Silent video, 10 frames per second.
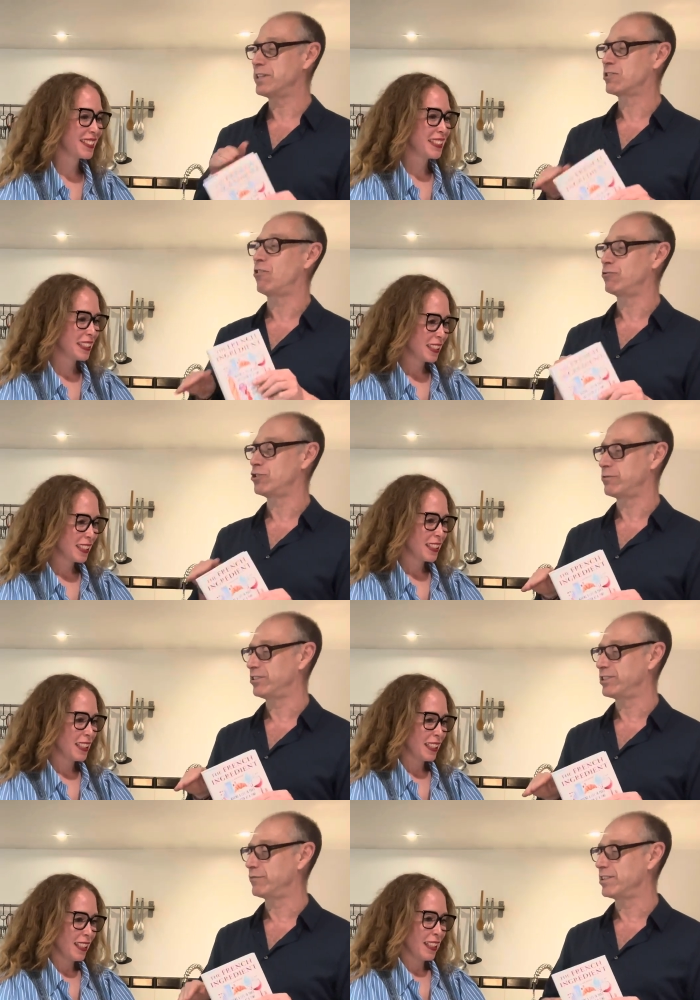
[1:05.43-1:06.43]
Speaker 1: the
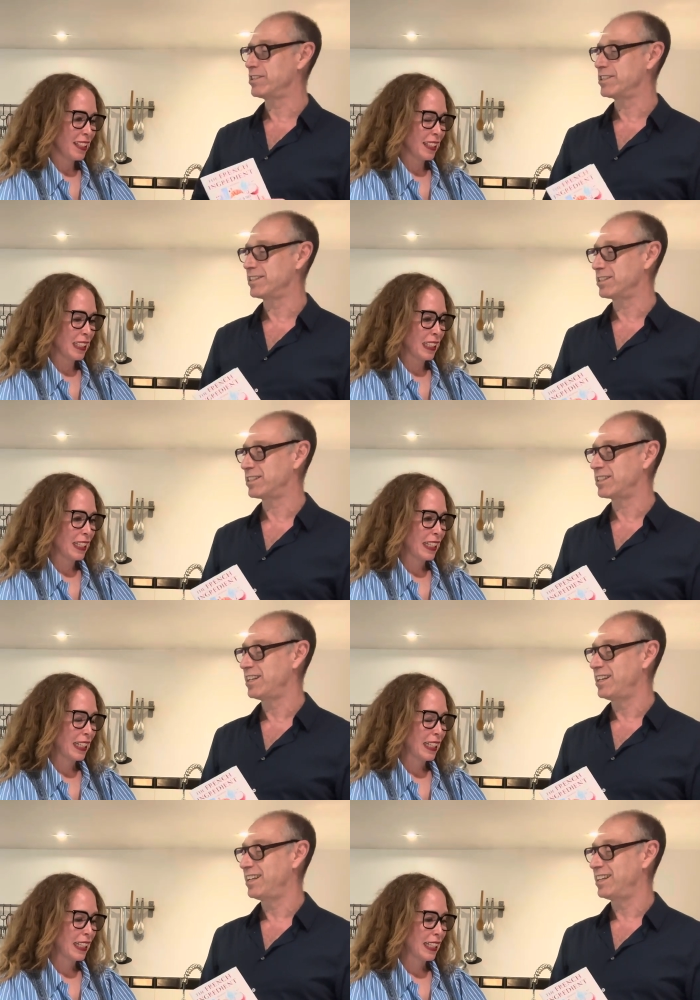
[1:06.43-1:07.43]
cultural differences?
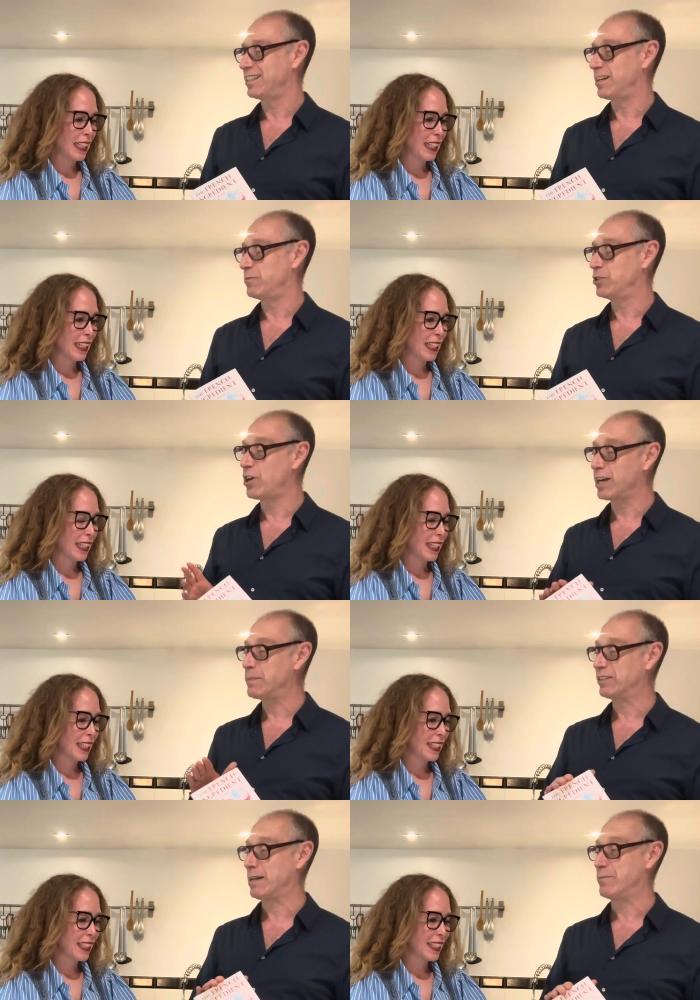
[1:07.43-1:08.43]
Um, you talk
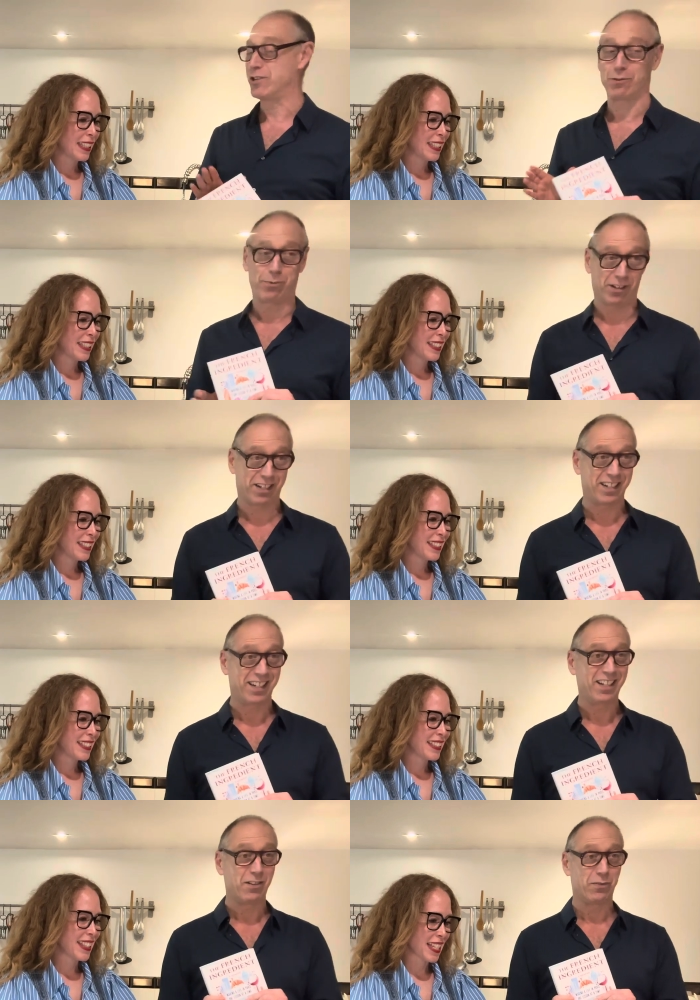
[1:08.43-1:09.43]
about them in your book.
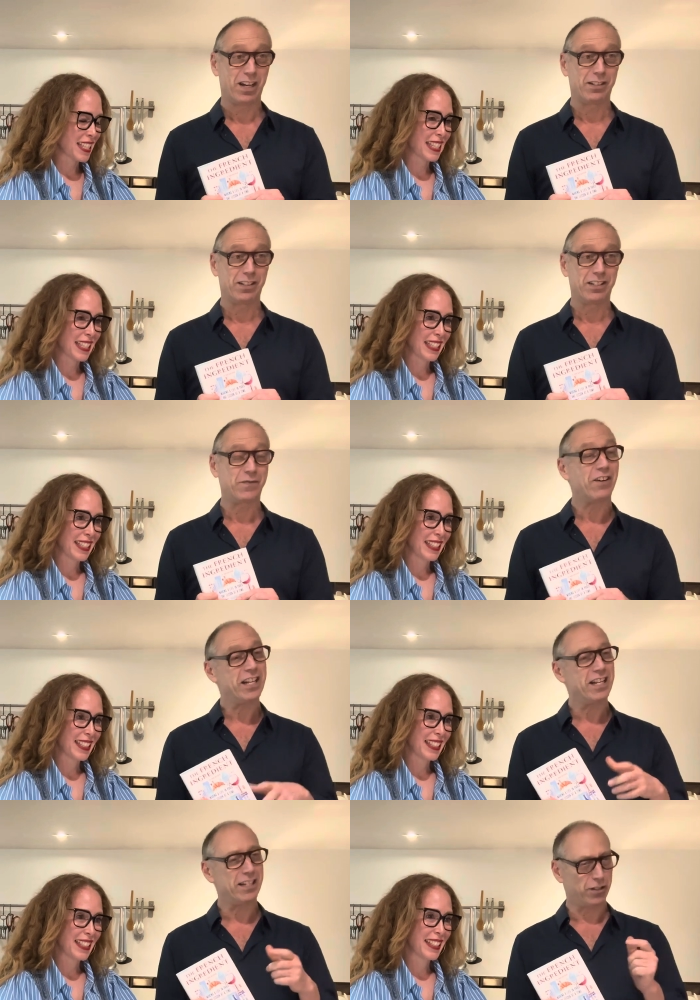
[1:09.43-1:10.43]
Yes. And it's
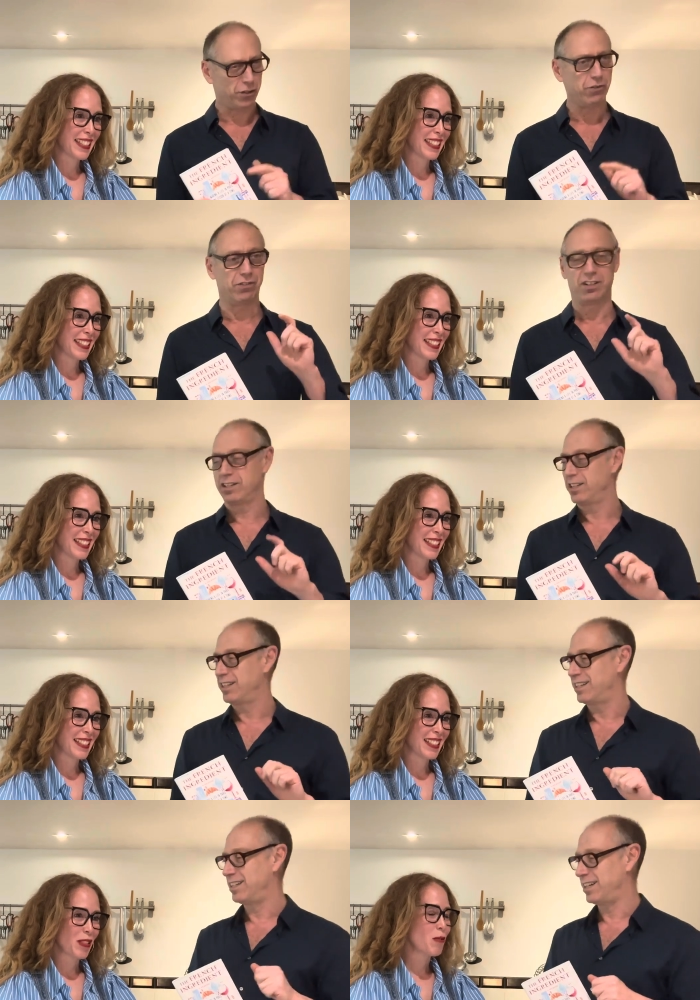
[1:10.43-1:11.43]
very astute.
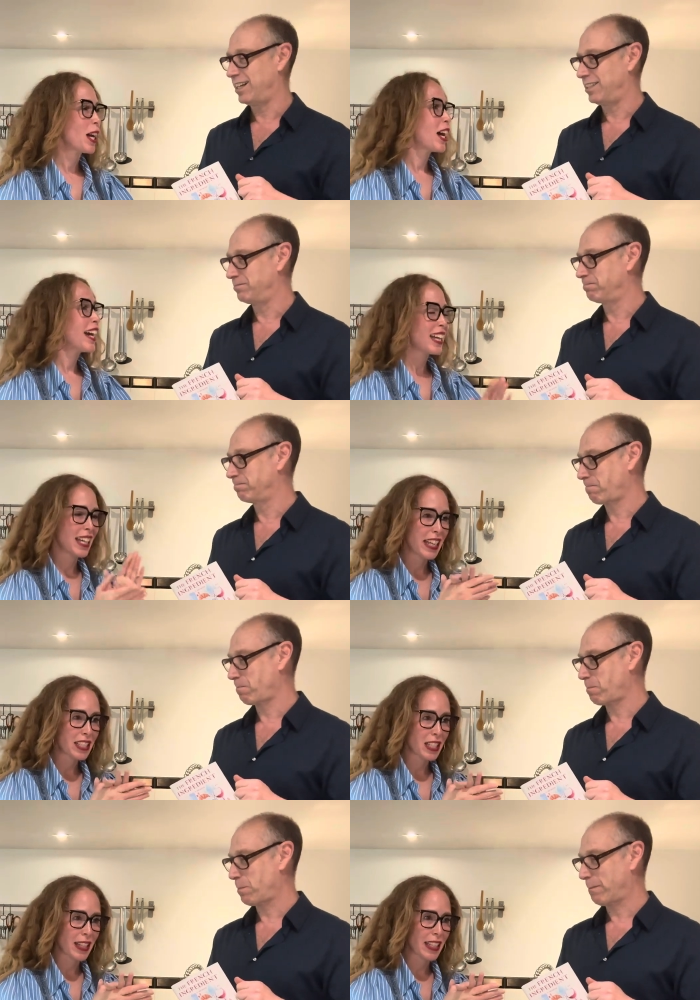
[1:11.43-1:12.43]
Speaker 2: Well, I, I
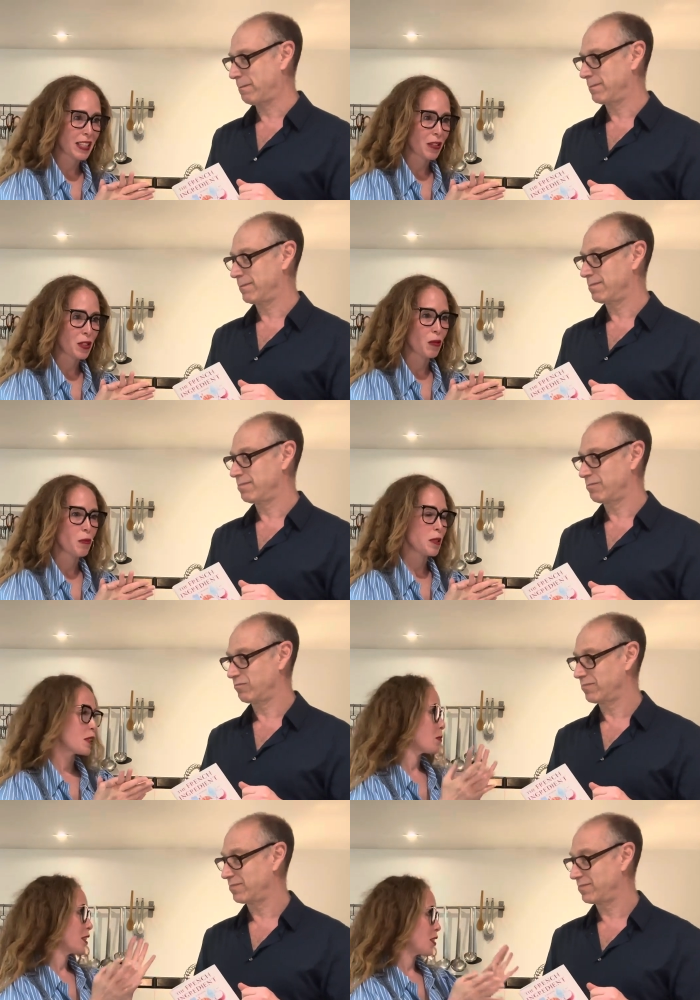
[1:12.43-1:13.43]
like to think so. So what,
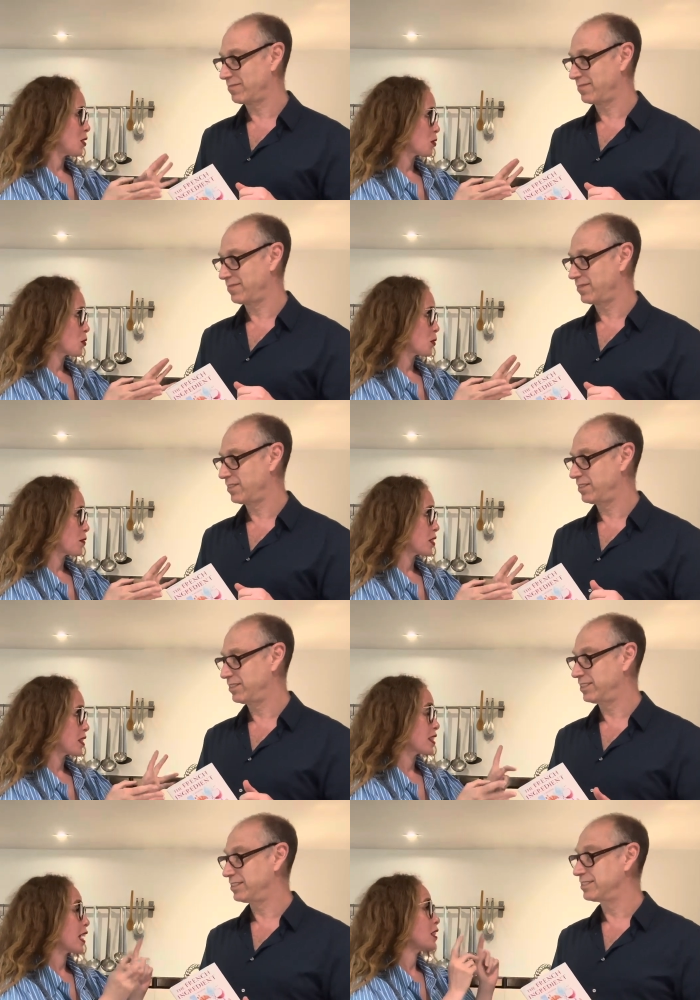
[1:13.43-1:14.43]
some of the cultural
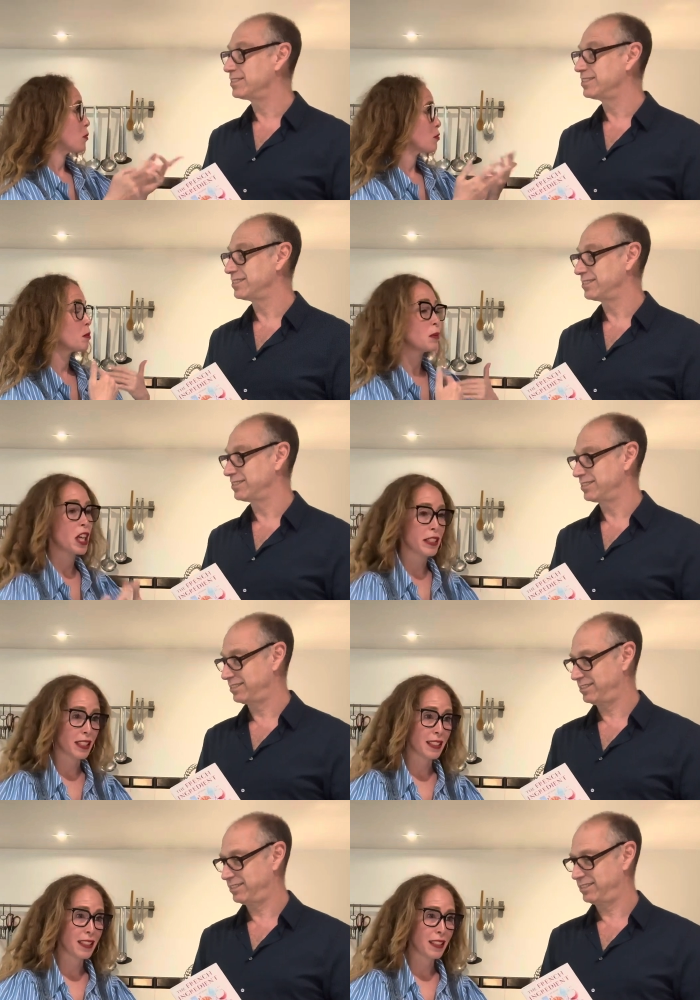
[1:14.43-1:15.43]
differences, I come from
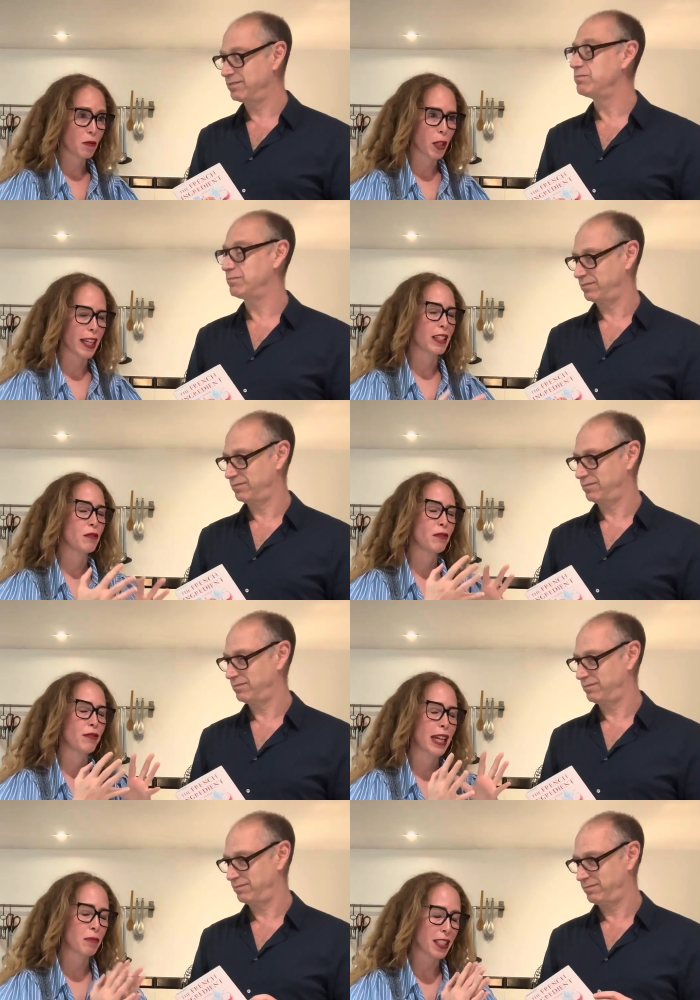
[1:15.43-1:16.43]
London, where I had
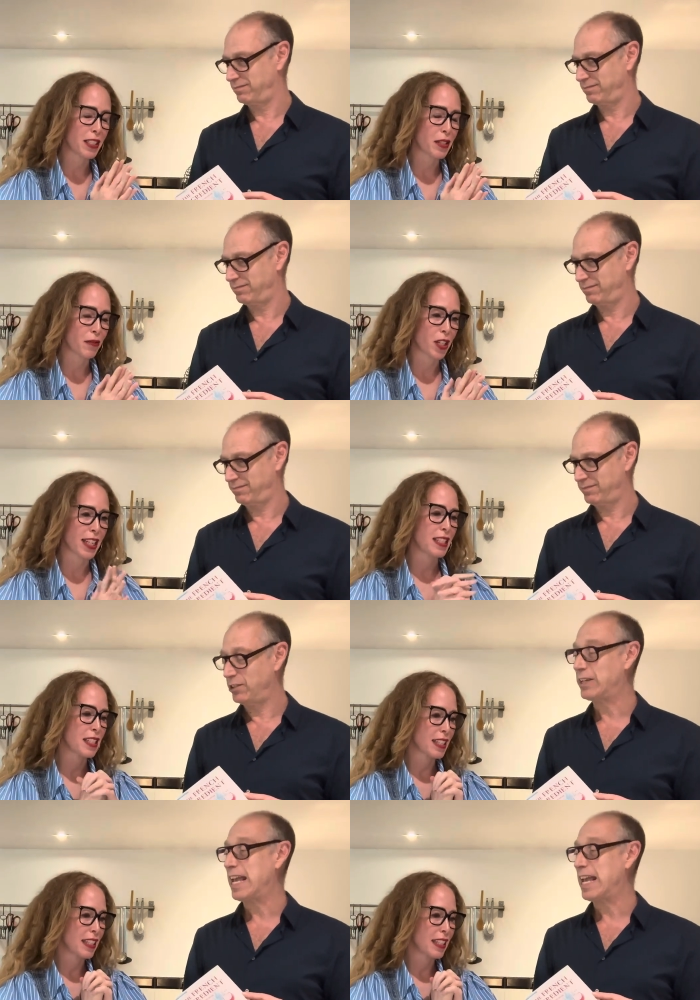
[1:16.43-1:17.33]
fabulous friends. You